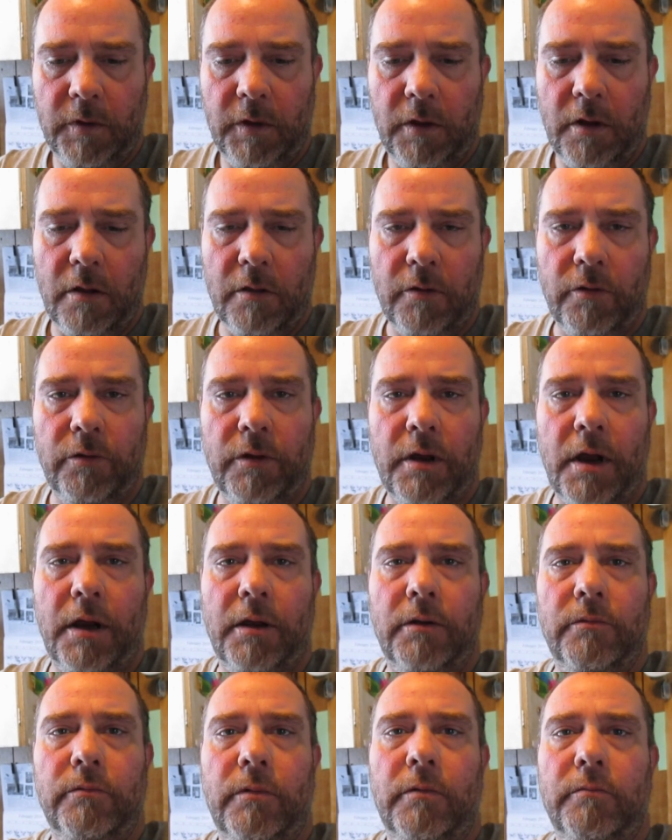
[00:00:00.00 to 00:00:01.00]
other than
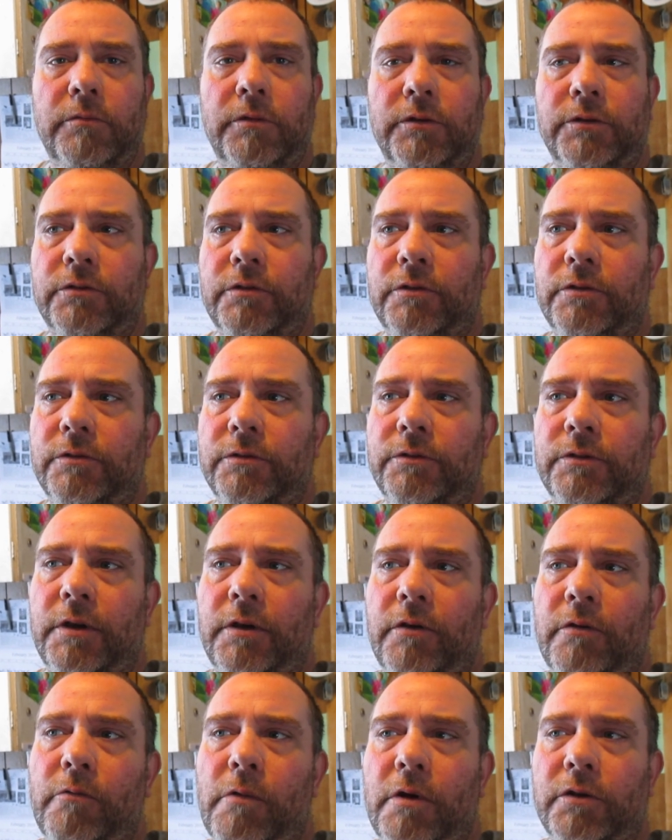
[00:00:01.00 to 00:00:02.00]
that, I'm just going to sit
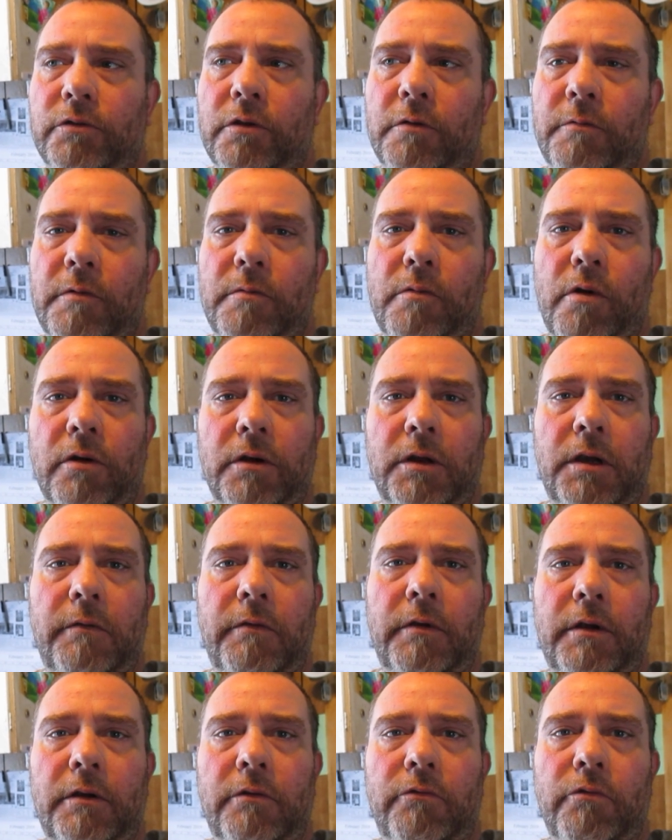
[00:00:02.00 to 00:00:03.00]
here and watch a little bit more
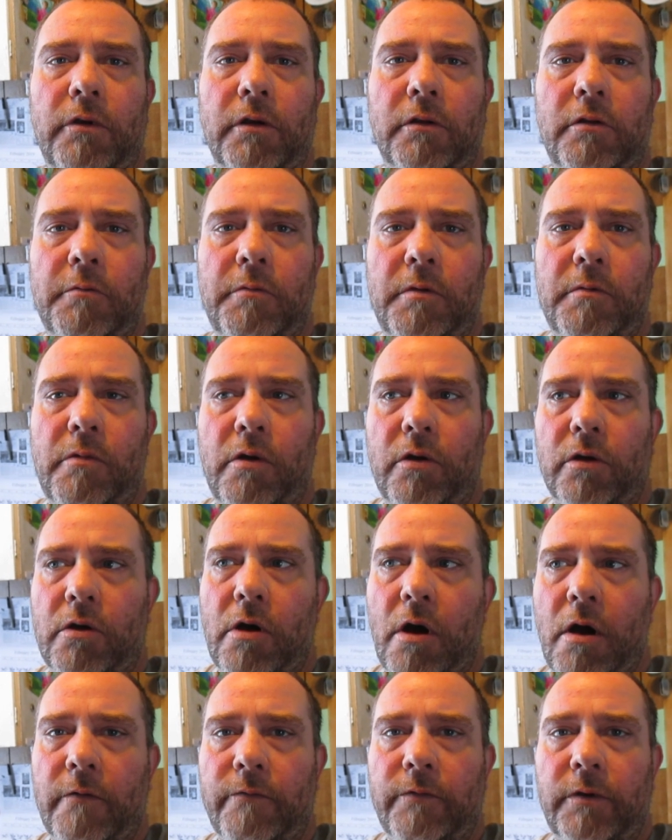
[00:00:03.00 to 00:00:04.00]
TV, drink a little bit more
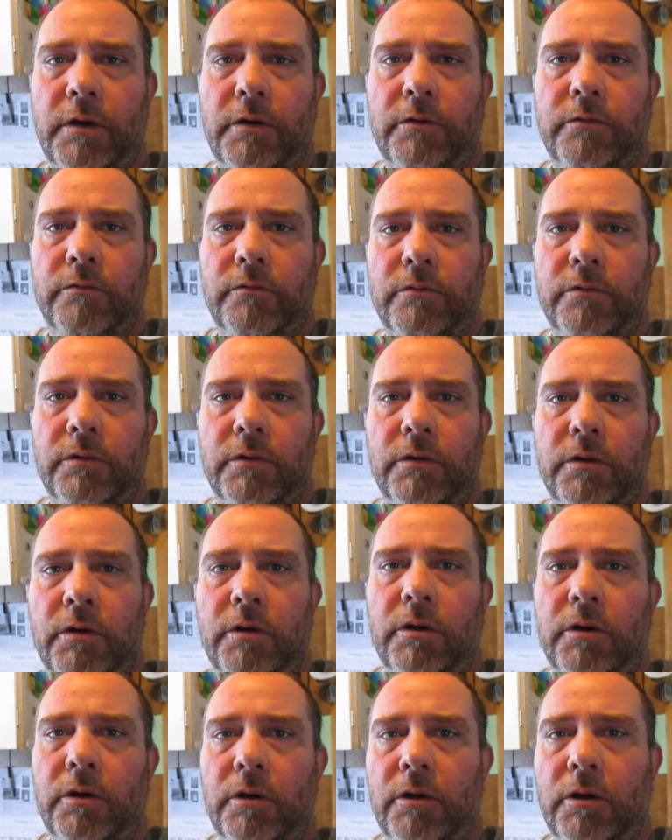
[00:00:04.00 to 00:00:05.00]
coffee, and
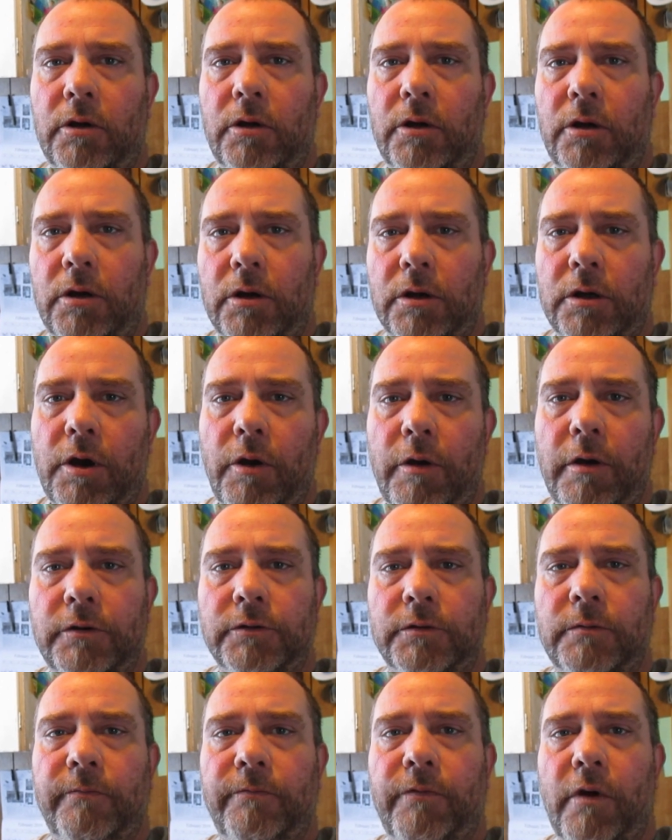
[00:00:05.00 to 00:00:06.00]

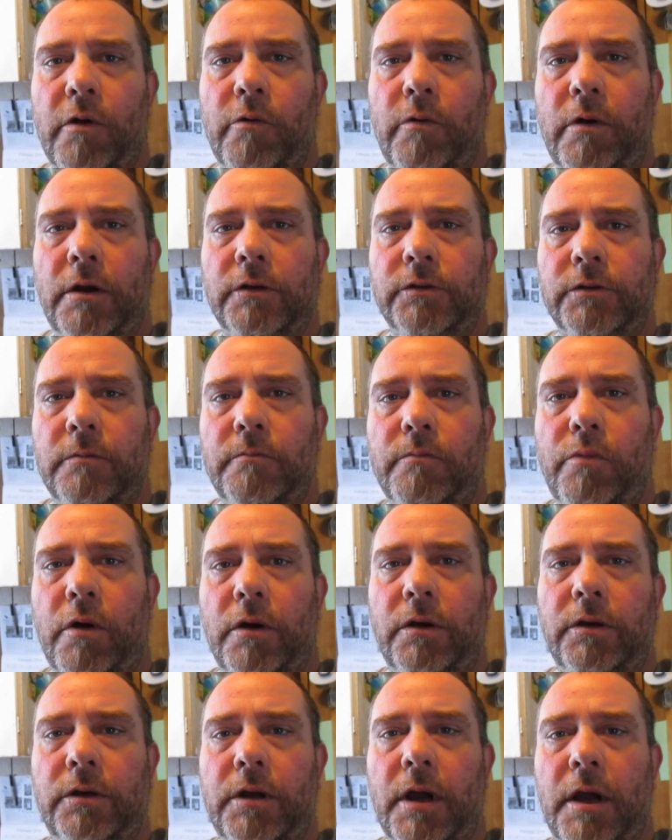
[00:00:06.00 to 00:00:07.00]
in some firewood at some
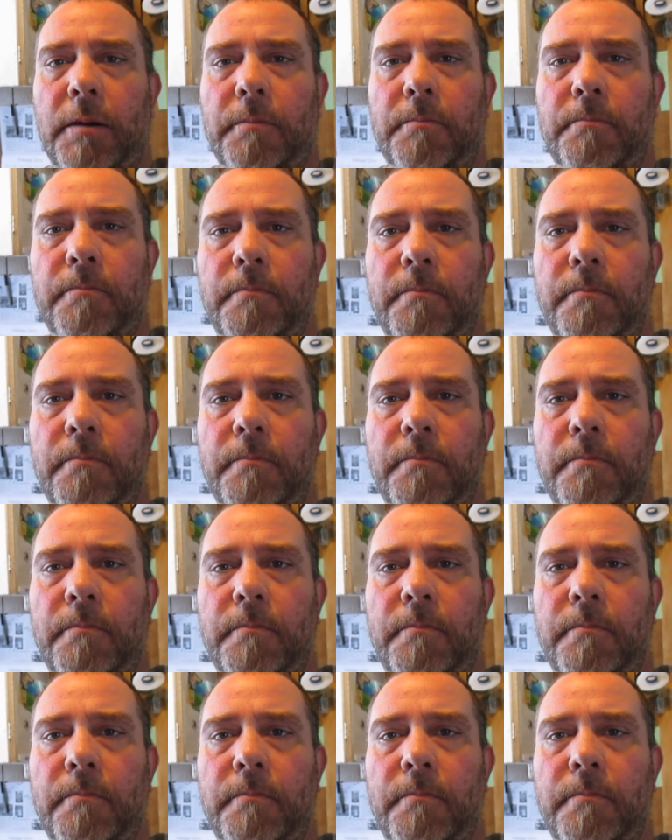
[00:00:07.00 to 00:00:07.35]
point in time.